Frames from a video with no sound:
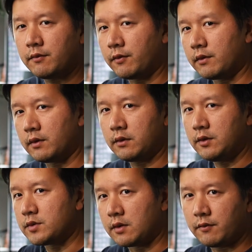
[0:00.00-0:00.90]
for
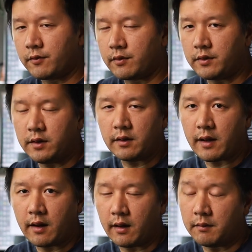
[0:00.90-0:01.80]
using it for
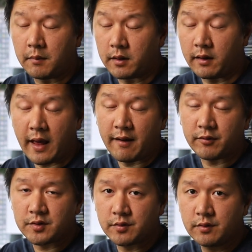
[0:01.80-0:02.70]
a month and a half
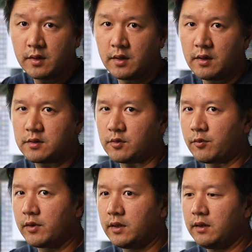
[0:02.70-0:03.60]
or so. So
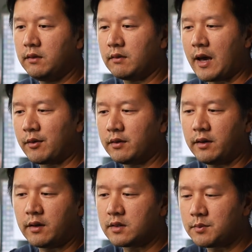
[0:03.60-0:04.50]
really, how good
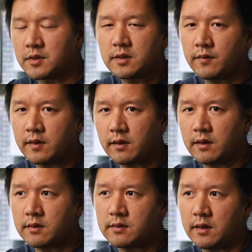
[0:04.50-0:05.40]
the customer
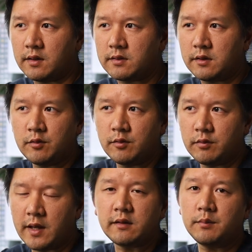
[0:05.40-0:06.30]
service is still
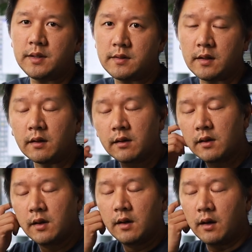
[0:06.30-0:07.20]
yet to be seen.
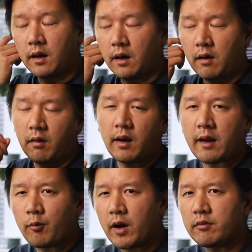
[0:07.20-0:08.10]

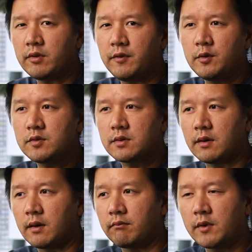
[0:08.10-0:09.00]
Online wide reviews,
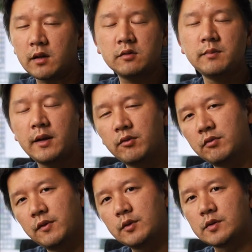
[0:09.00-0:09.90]
not too many
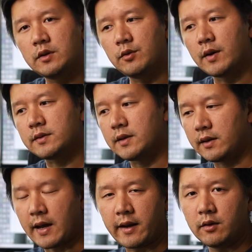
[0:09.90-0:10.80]
reviews in the US
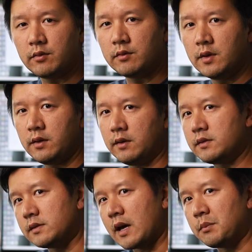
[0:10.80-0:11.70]
yet. I know
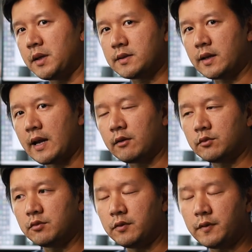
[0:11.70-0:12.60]
this is now being sent out
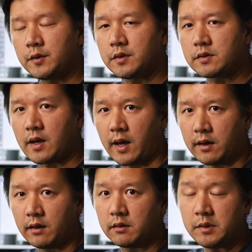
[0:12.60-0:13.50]
to reviewers
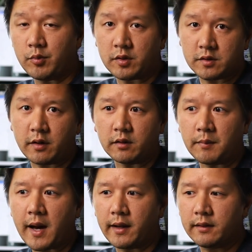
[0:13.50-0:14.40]
and other people are starting to
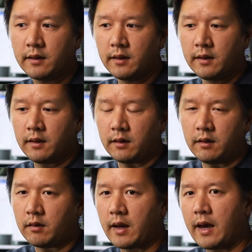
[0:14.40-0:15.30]
buy it. They
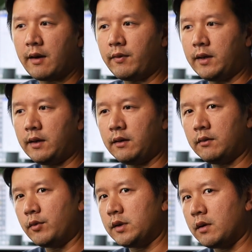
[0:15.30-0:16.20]
have a,
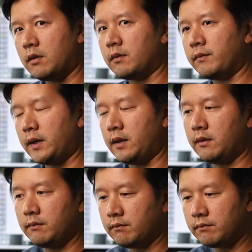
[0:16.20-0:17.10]
what do you call,
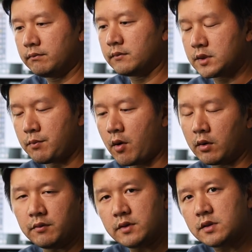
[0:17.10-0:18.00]
a
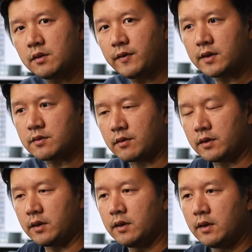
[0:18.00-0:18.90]
smaller version of this, or
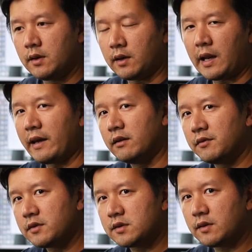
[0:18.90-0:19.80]
the lighter
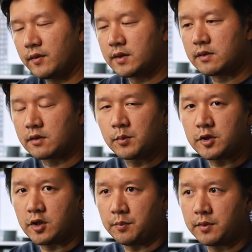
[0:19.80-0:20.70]
version of this. It's a little
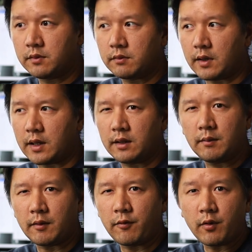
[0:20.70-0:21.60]
bit cheaper. I think
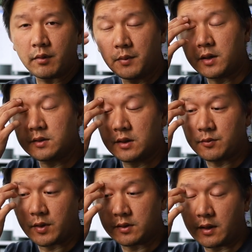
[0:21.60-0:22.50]
about $400. This
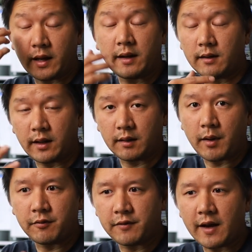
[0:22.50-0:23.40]
one is again like
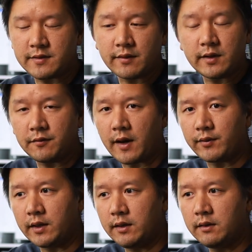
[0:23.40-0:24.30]
about $570,
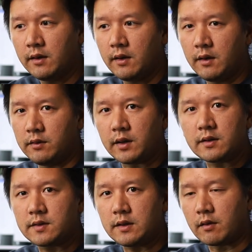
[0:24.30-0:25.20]
$580. You
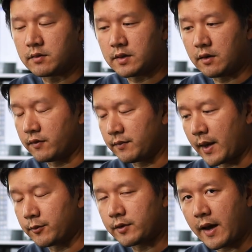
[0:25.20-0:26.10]
can see it on sale from
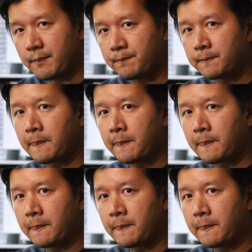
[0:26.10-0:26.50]
time to time.